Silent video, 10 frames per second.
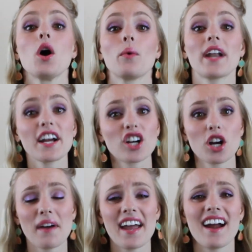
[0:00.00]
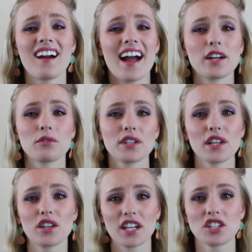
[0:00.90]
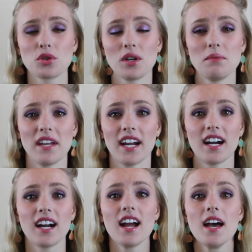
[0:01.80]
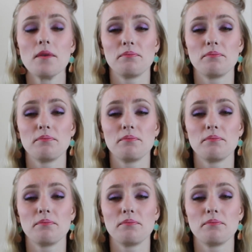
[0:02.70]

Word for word: When I curl my hair, I don't really look into a mirror